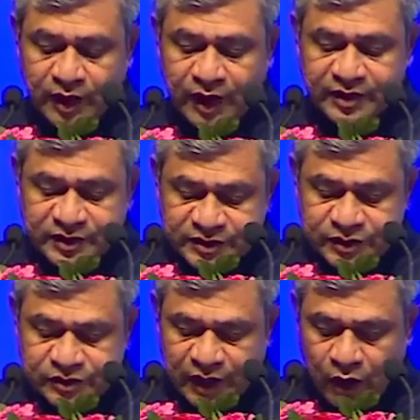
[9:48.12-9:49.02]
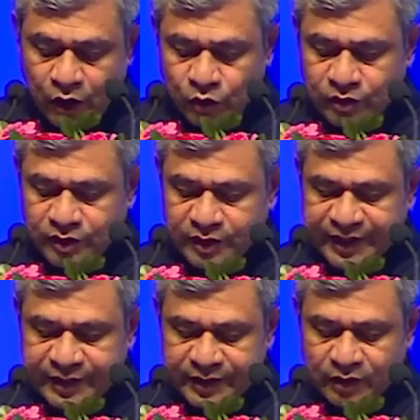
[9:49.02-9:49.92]
And this is now
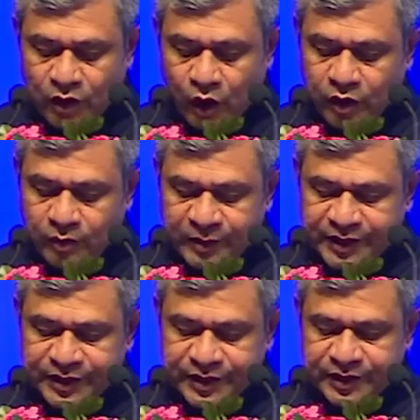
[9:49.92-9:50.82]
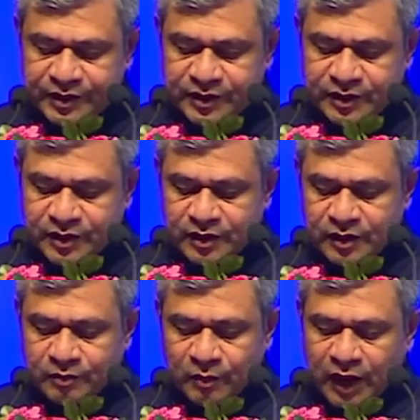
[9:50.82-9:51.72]
getting augmented
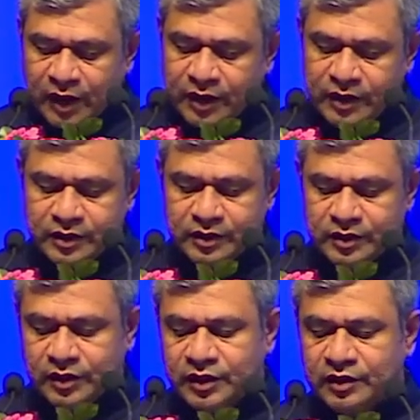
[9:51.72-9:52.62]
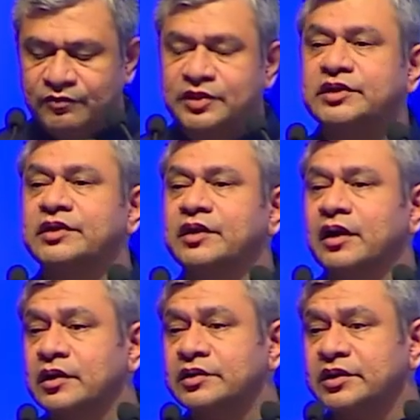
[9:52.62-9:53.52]
by investing
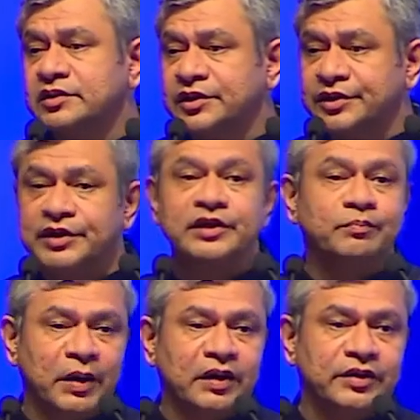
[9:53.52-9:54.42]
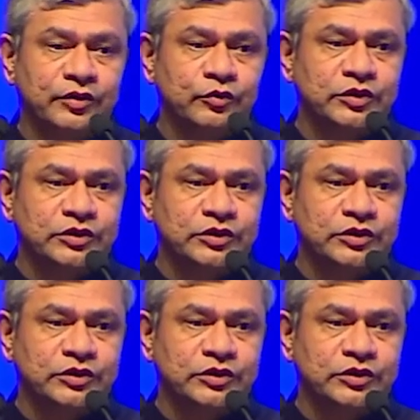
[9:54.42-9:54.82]
another $13 billion